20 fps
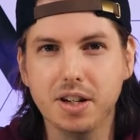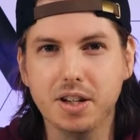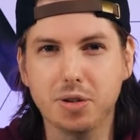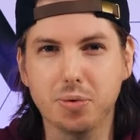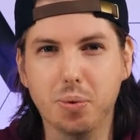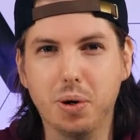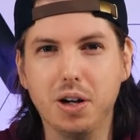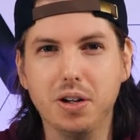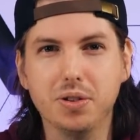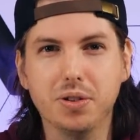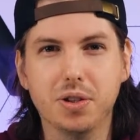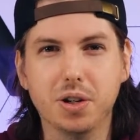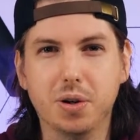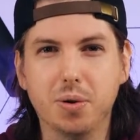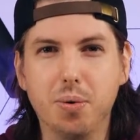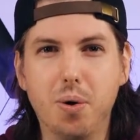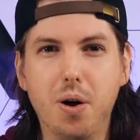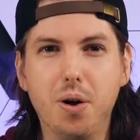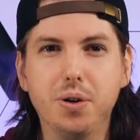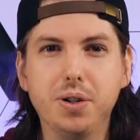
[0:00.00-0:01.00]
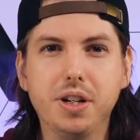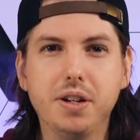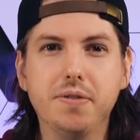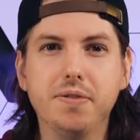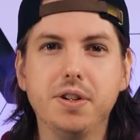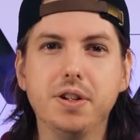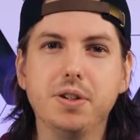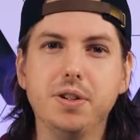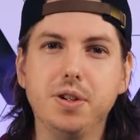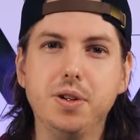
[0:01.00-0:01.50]
as well as the quality
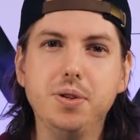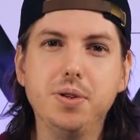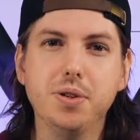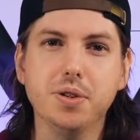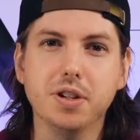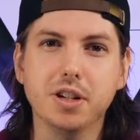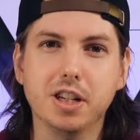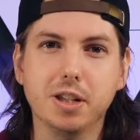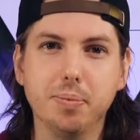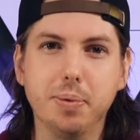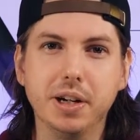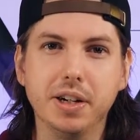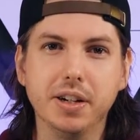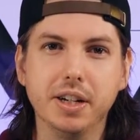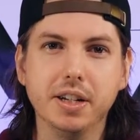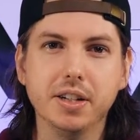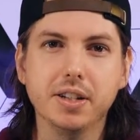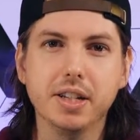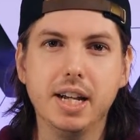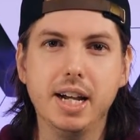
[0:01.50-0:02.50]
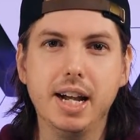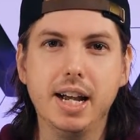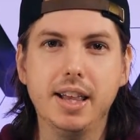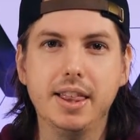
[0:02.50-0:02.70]
of your user experience.